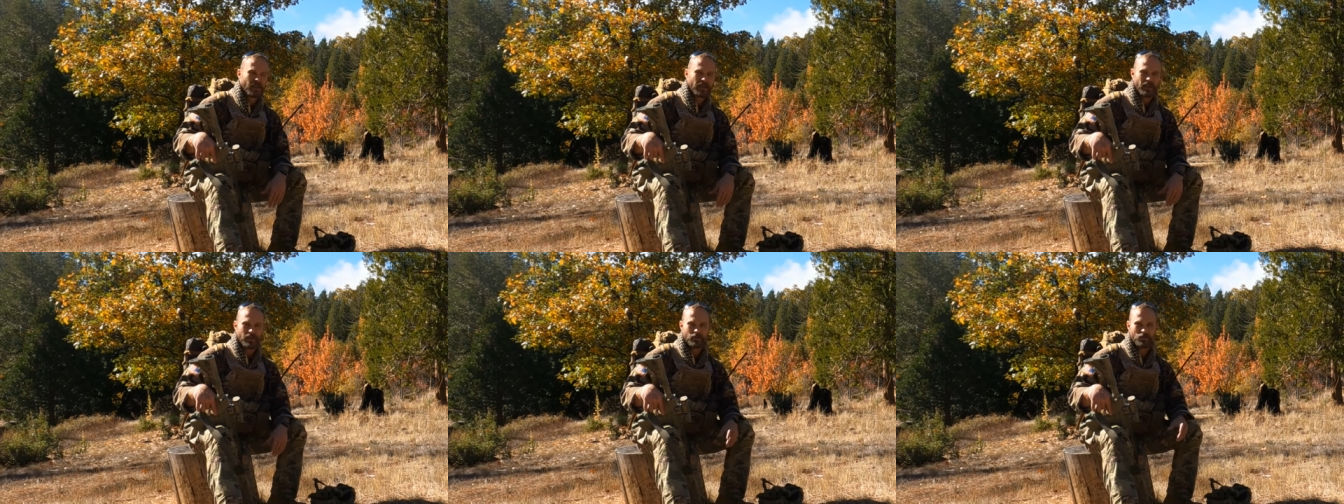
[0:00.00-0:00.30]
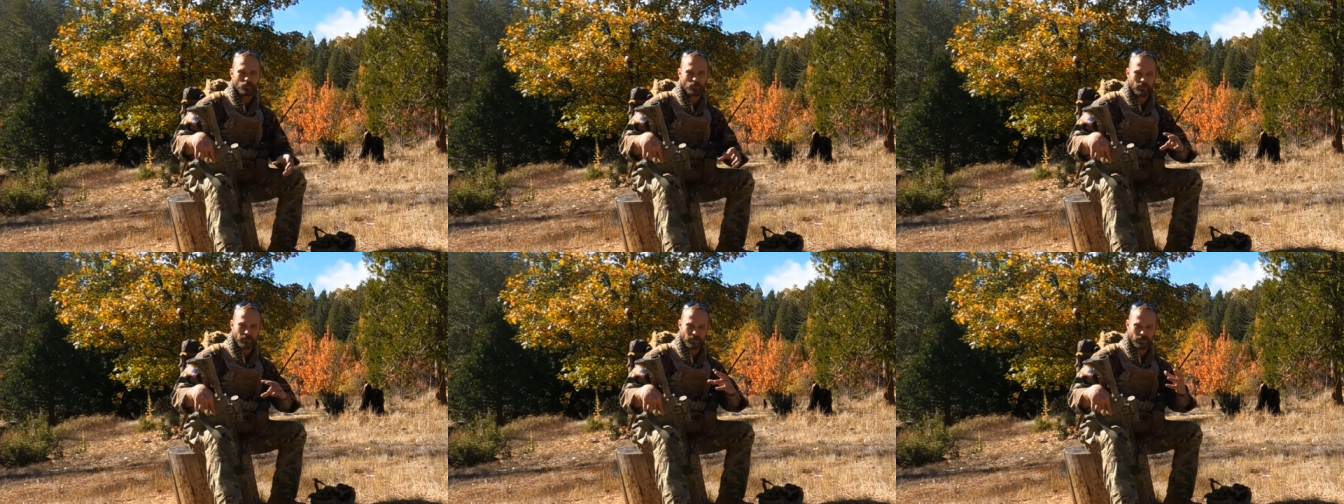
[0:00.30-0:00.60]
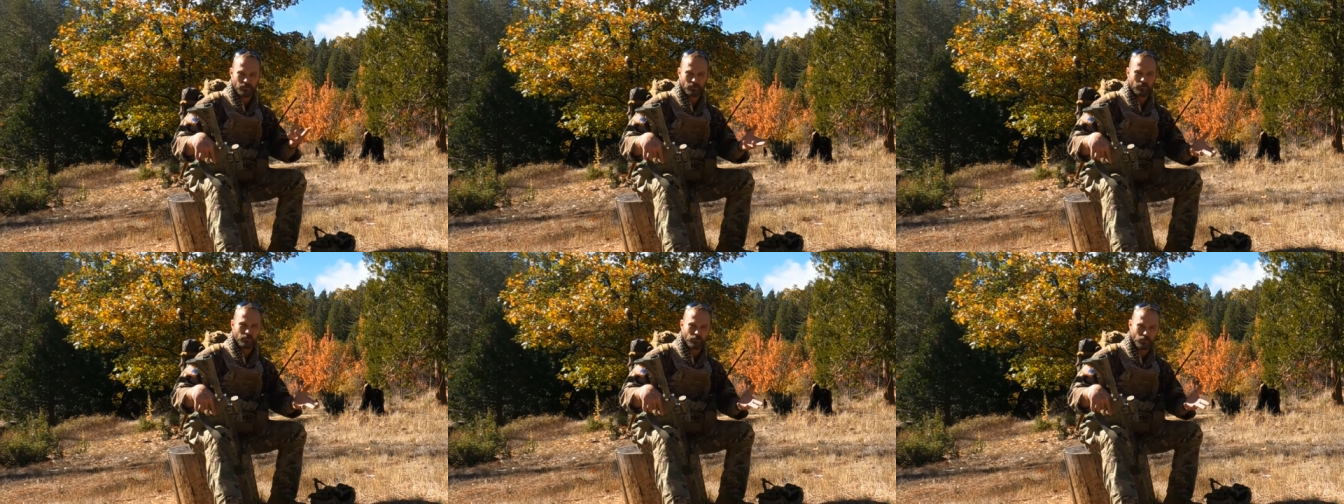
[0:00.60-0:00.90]
and you'll be
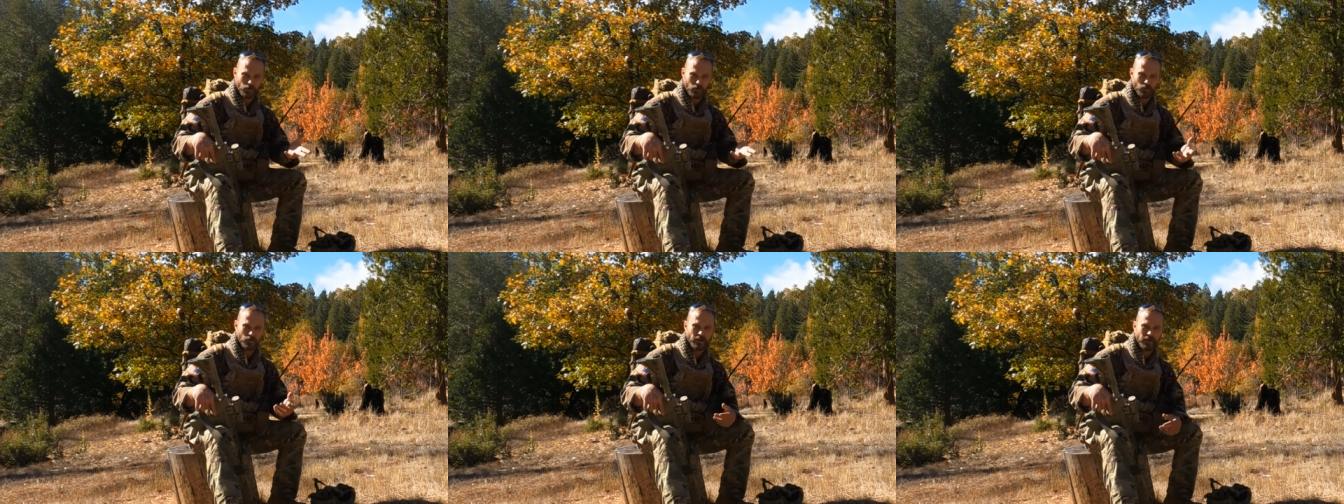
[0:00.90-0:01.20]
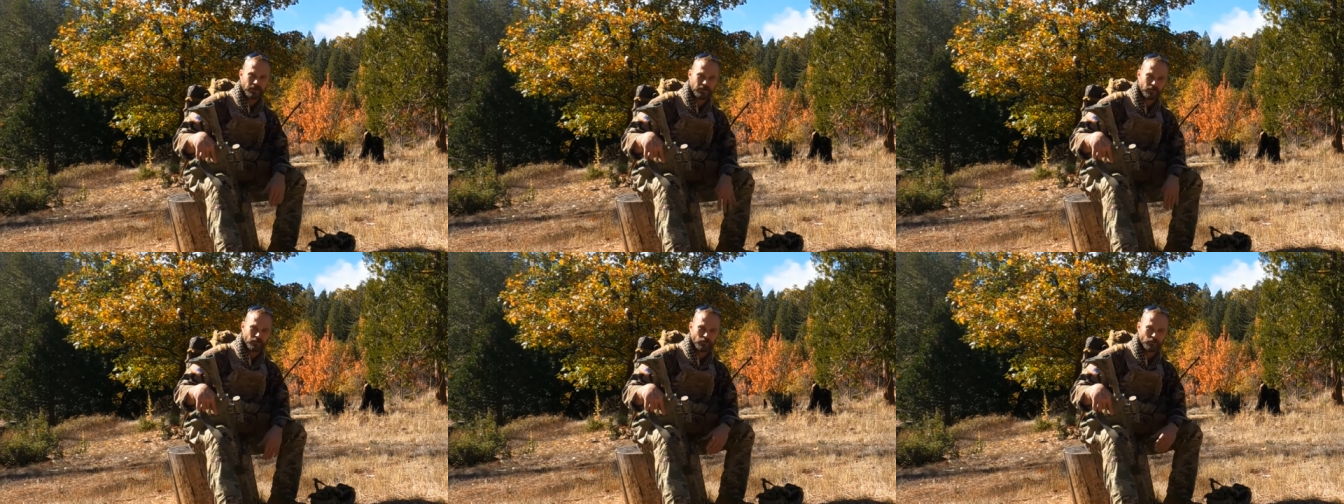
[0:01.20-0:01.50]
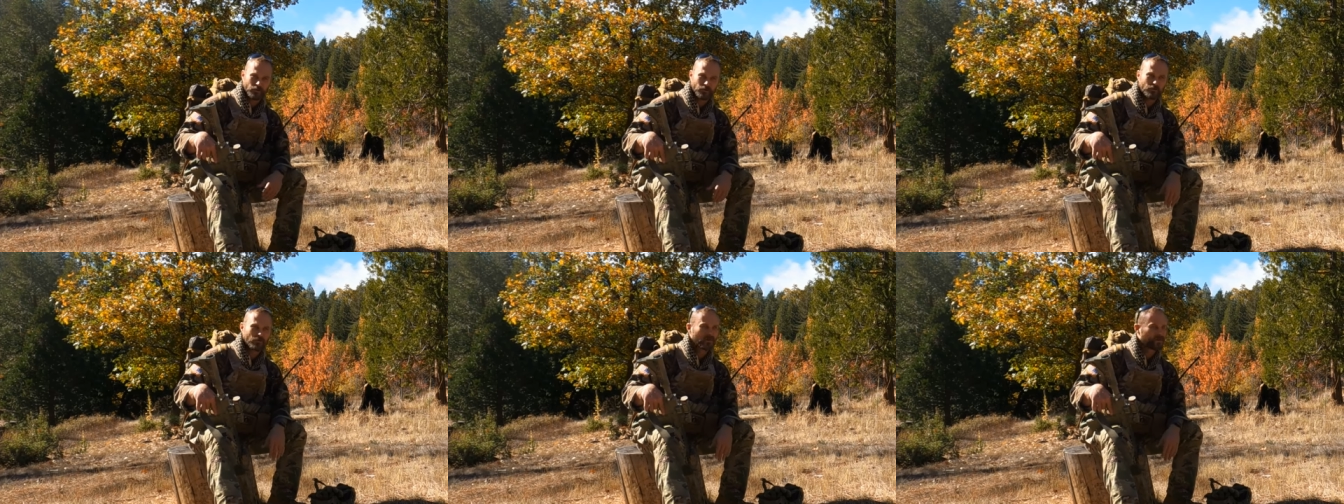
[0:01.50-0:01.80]
able to correct
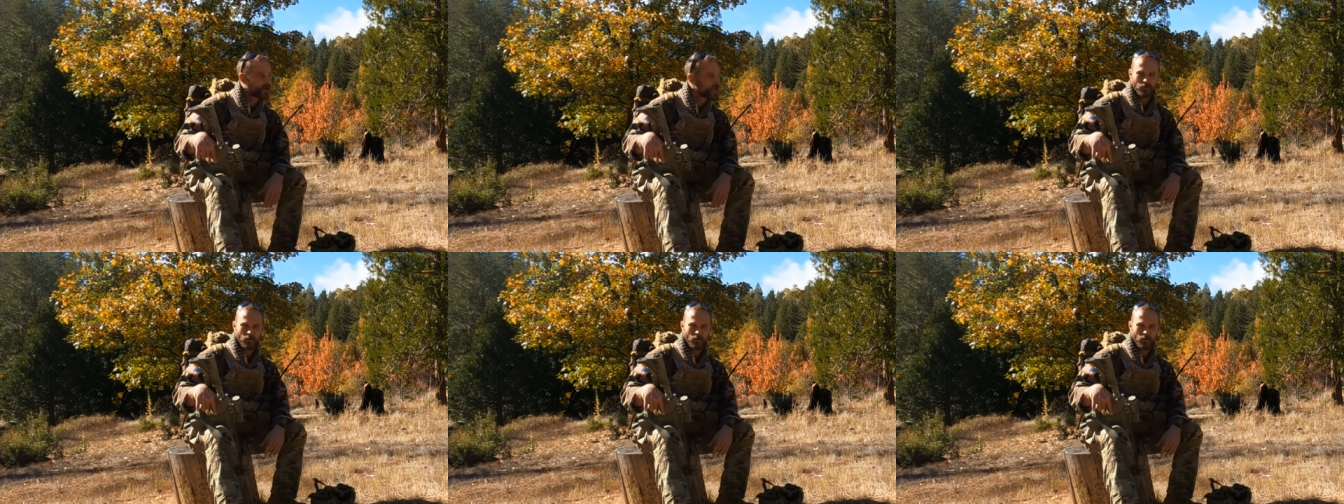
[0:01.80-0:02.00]
those.